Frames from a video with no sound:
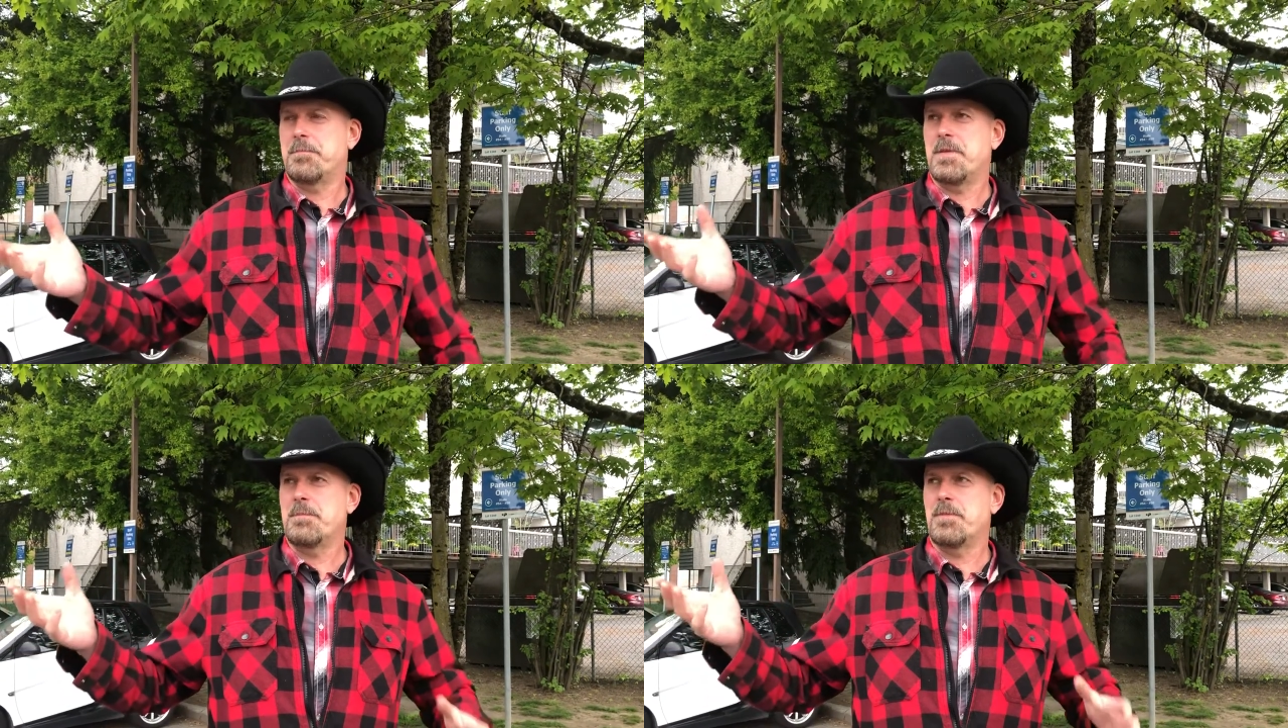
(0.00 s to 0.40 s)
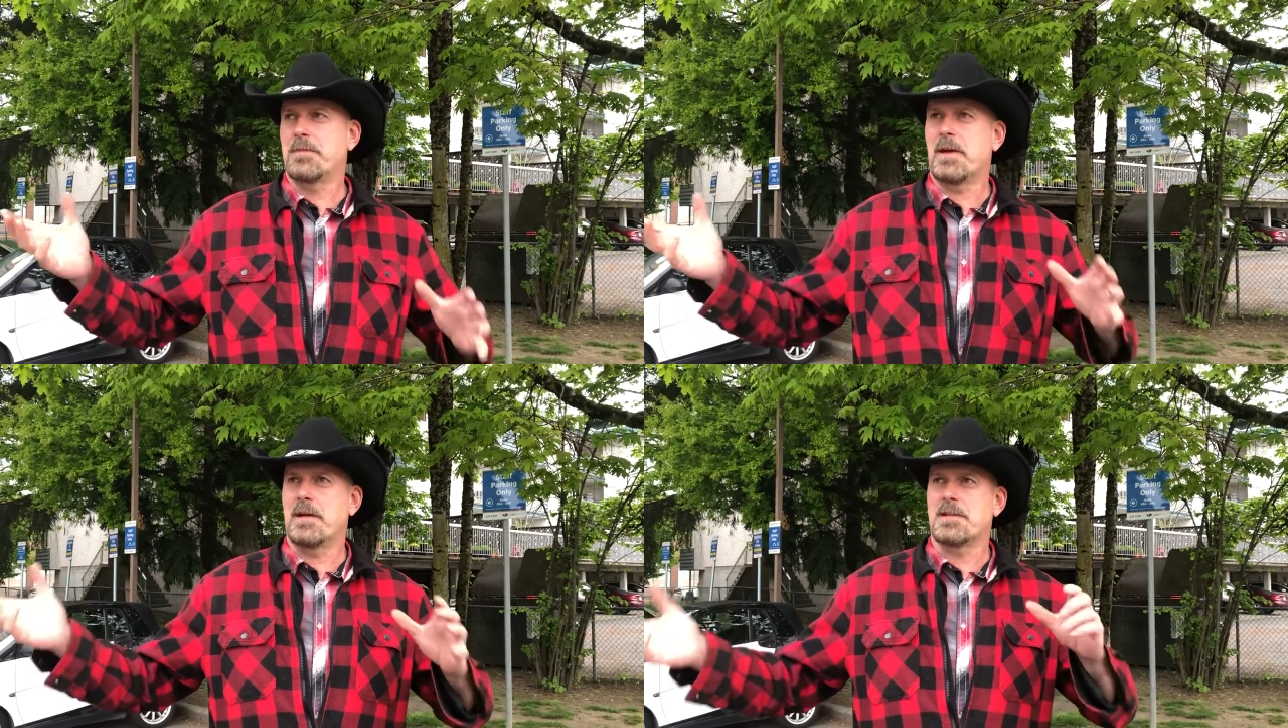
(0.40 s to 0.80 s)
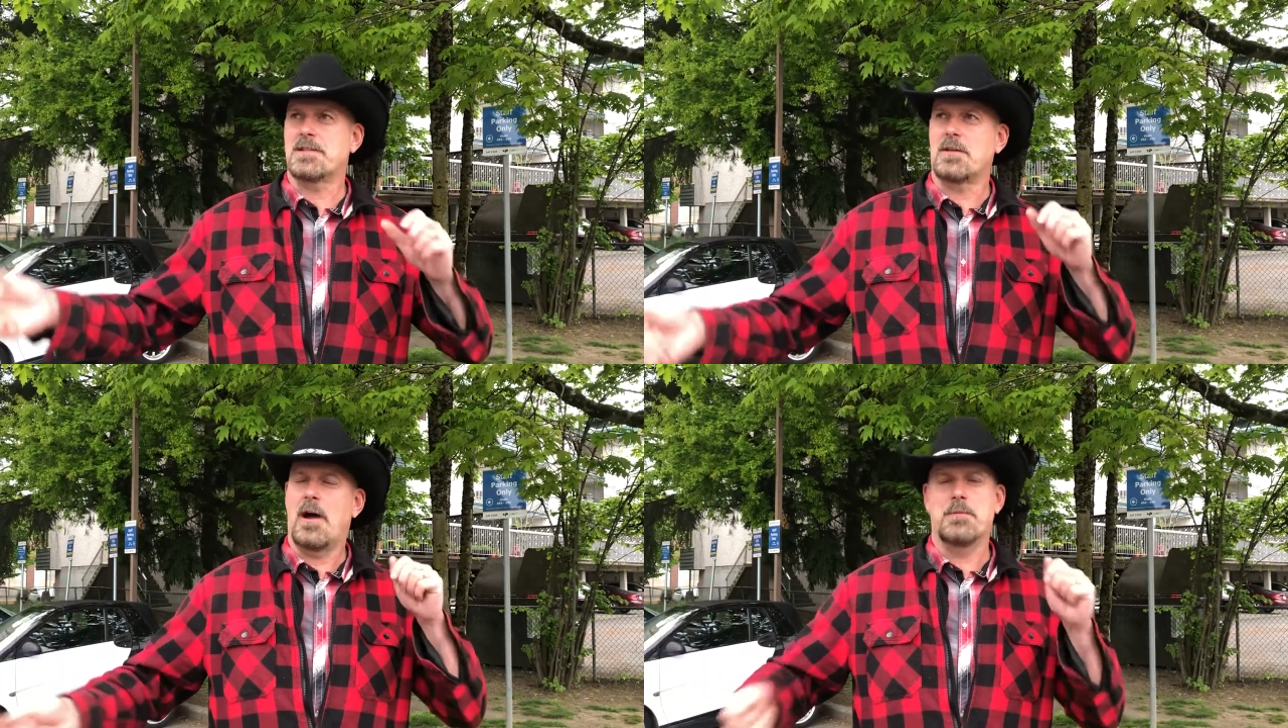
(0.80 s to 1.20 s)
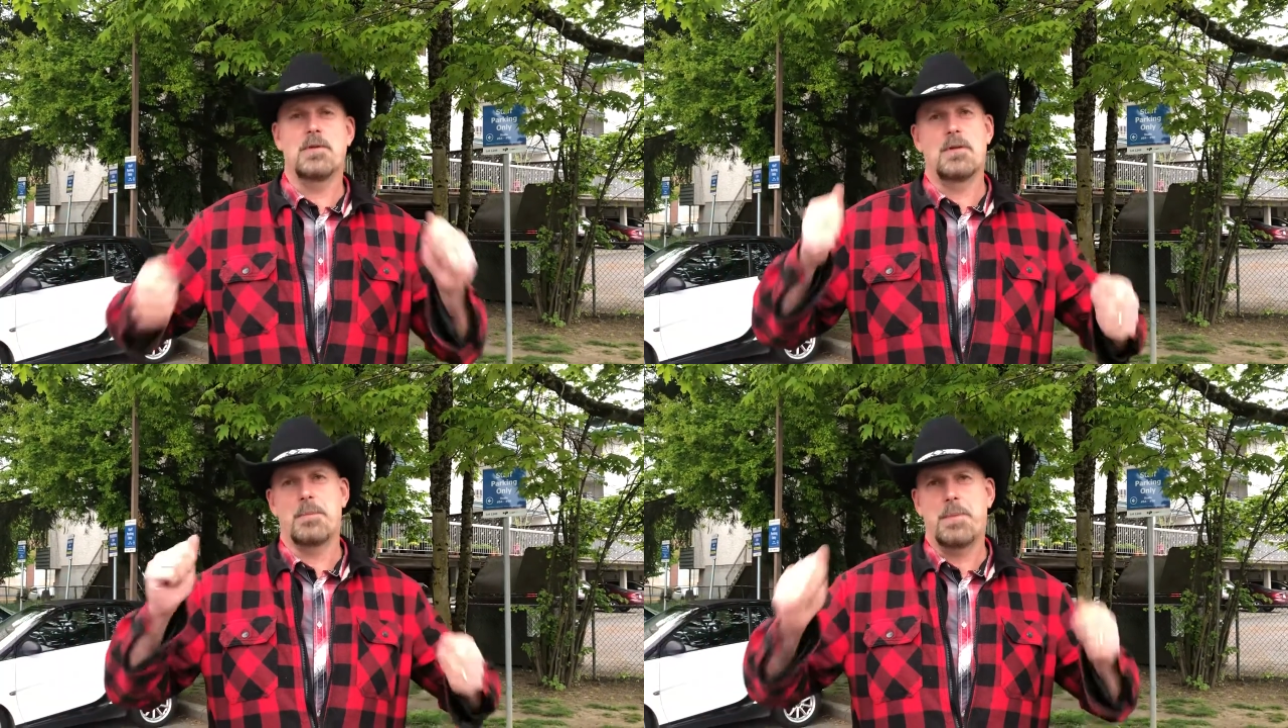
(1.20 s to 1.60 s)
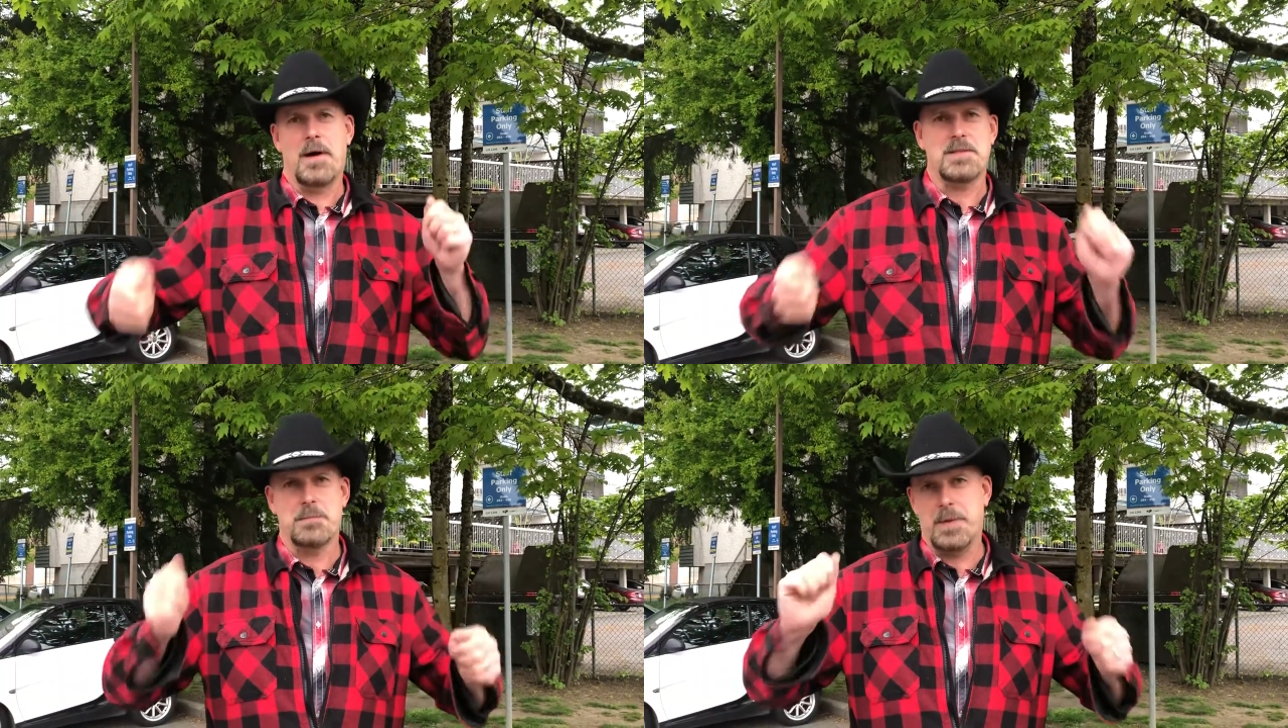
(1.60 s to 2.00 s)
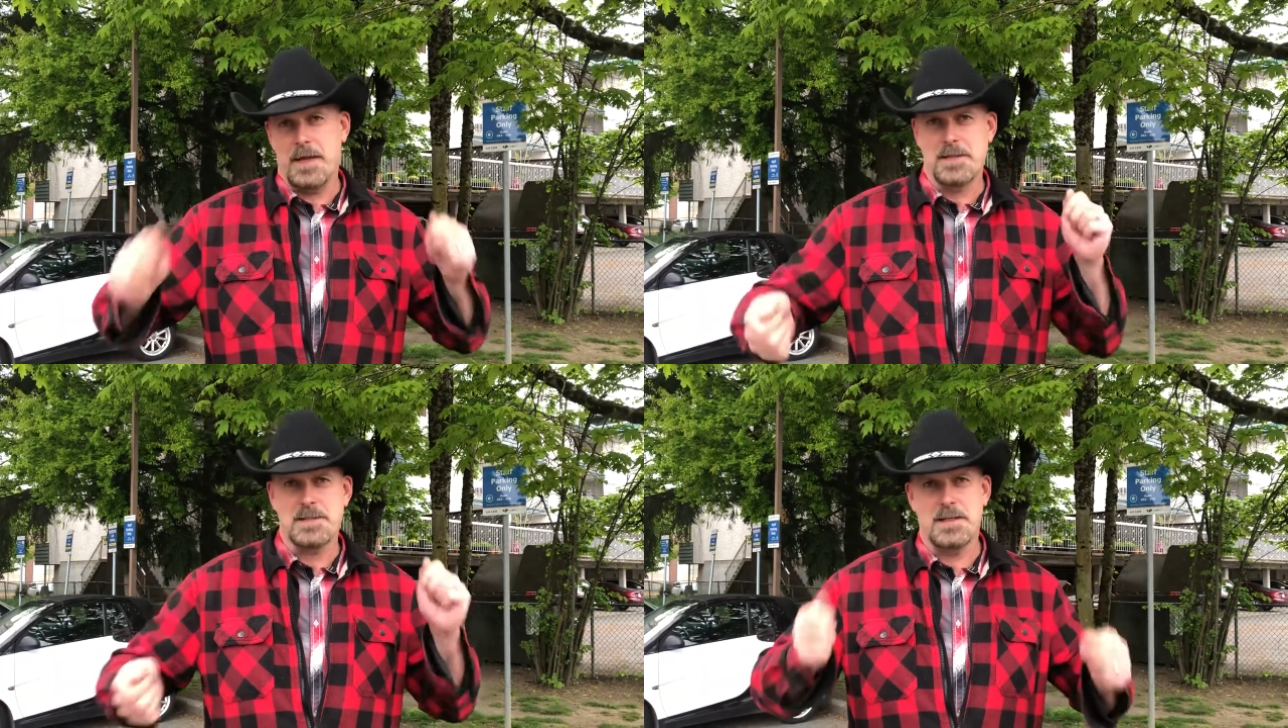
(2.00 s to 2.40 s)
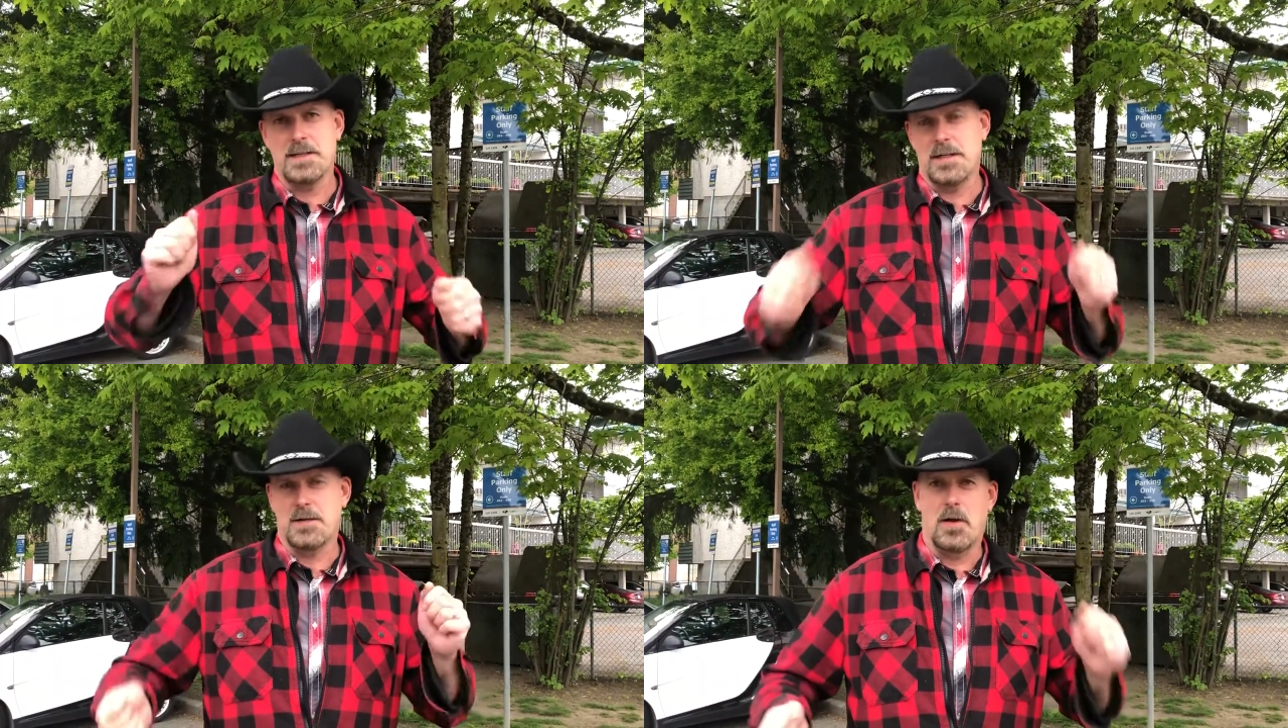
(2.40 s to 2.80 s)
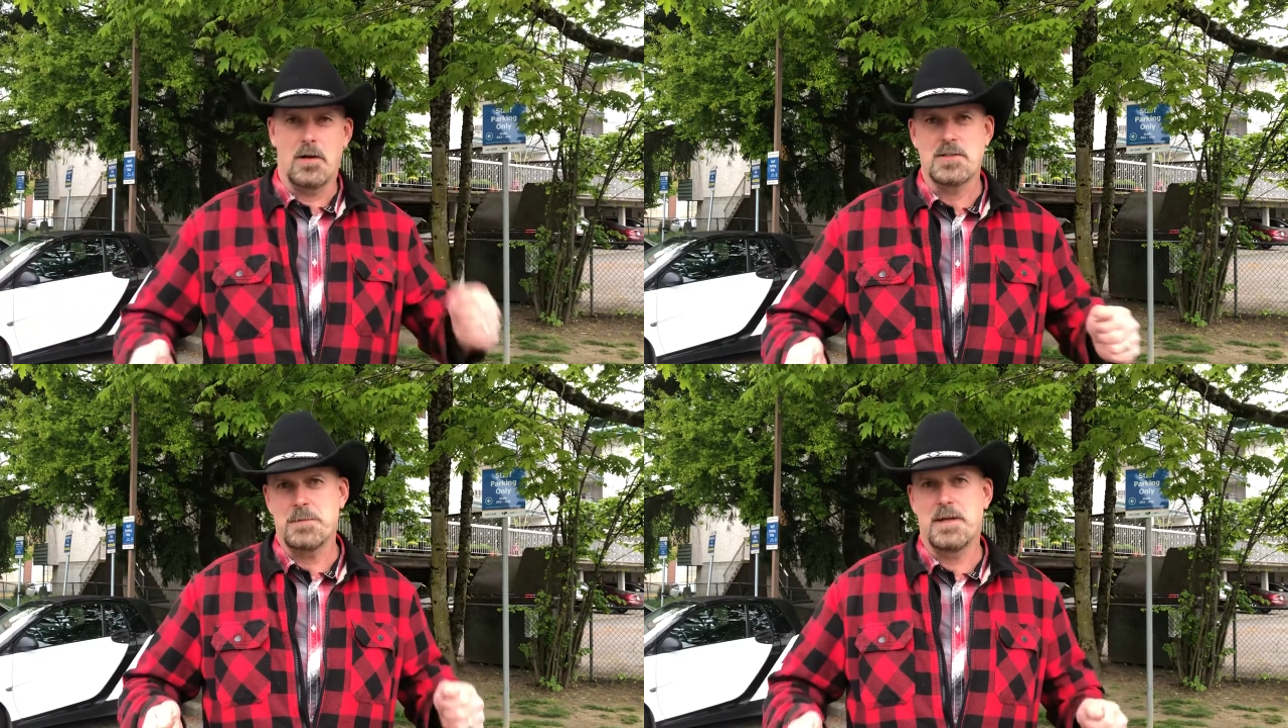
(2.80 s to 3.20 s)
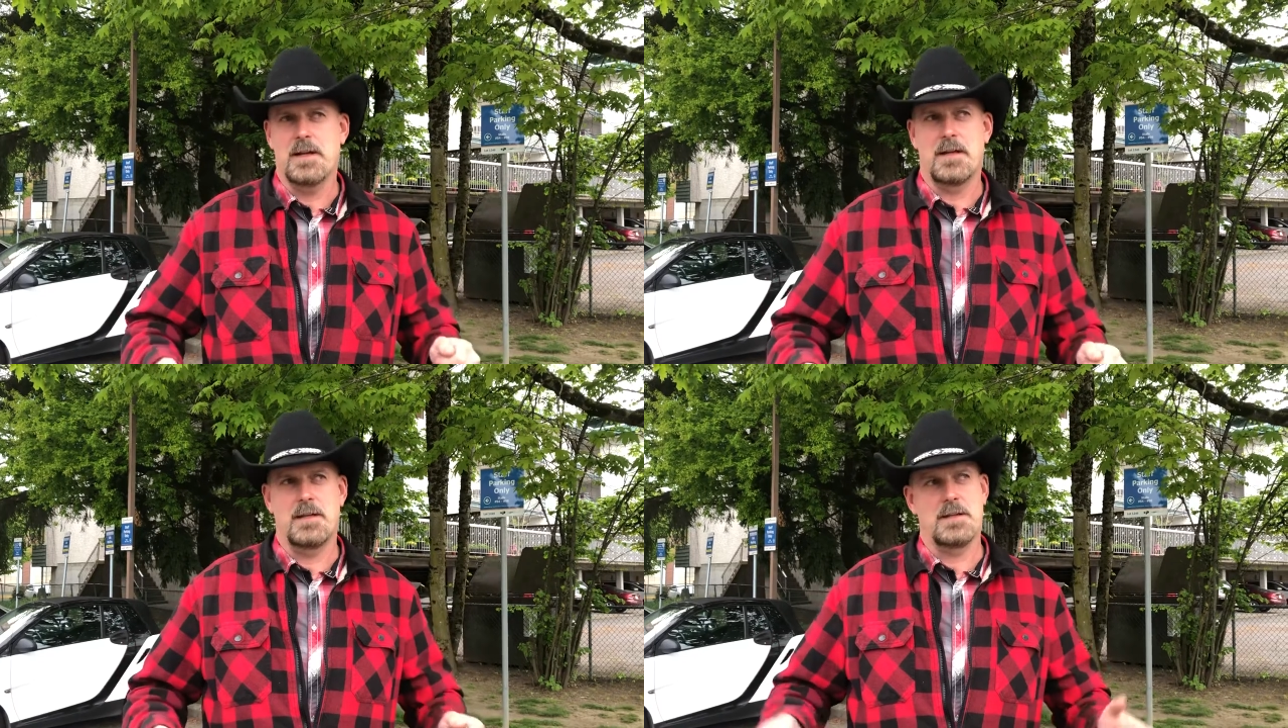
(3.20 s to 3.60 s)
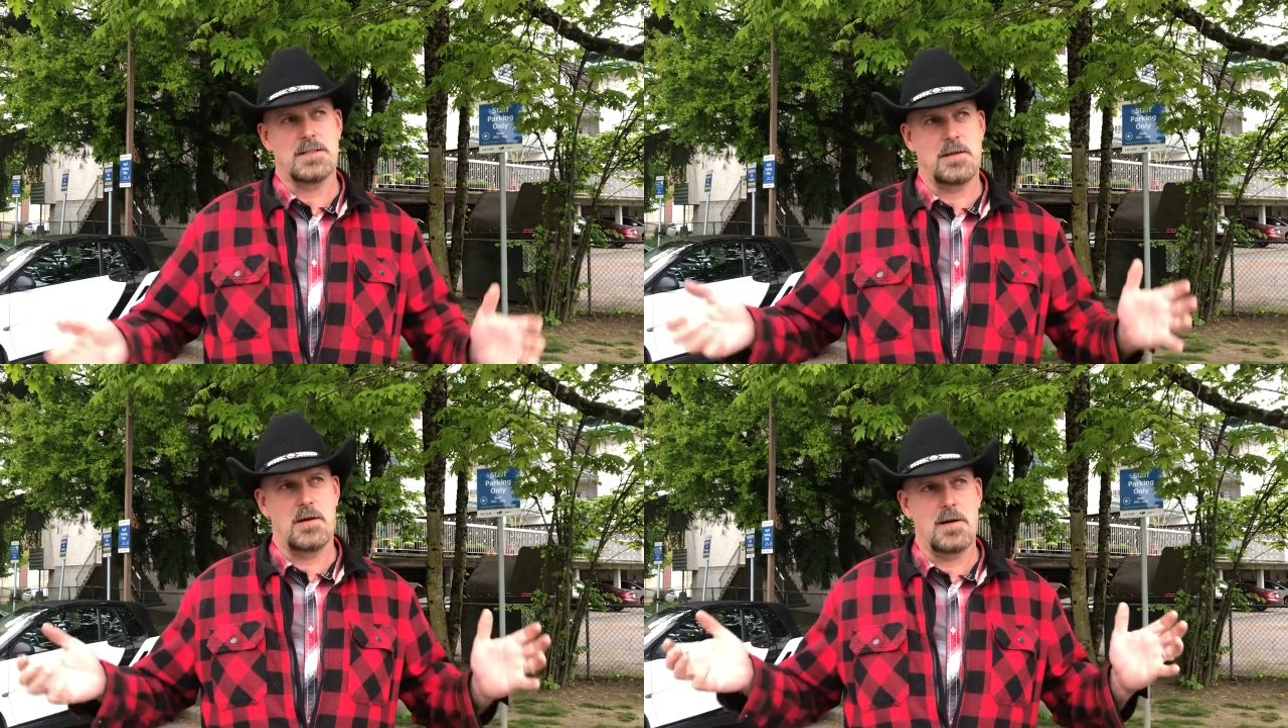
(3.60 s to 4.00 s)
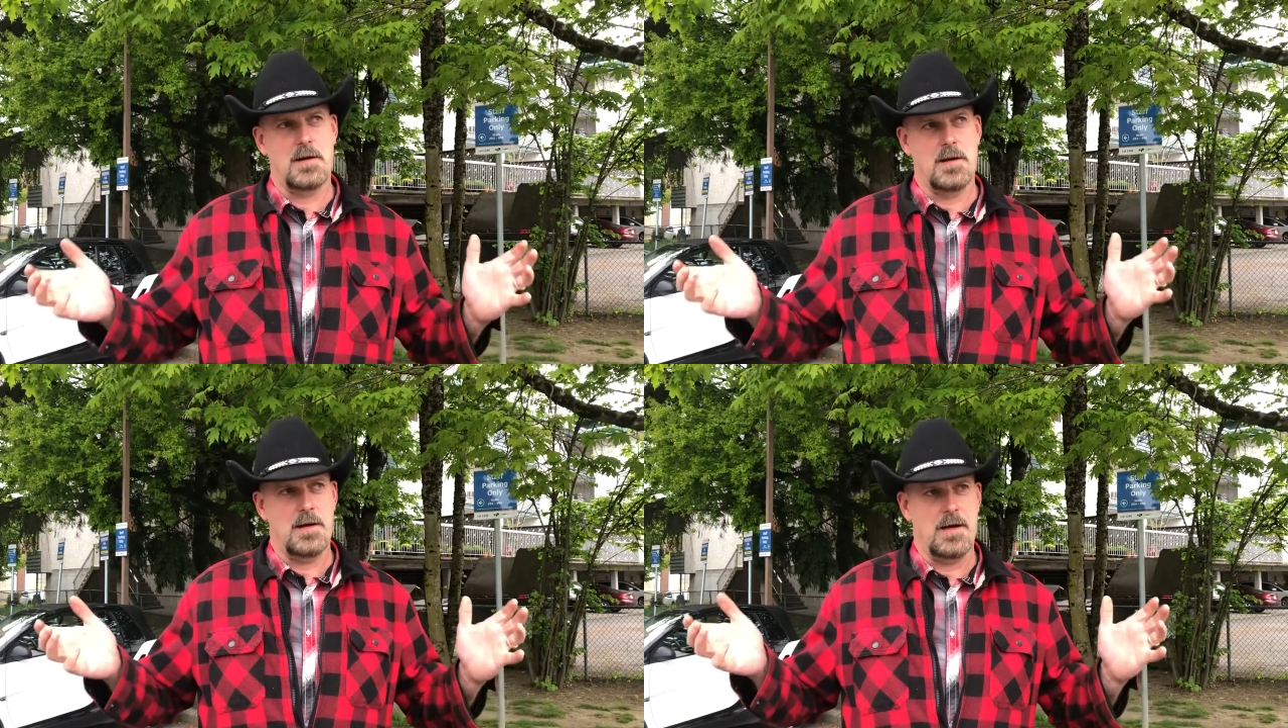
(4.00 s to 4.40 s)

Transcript: people have kind of stopped doing the pots and pans thing, the acknowledgement, and this song,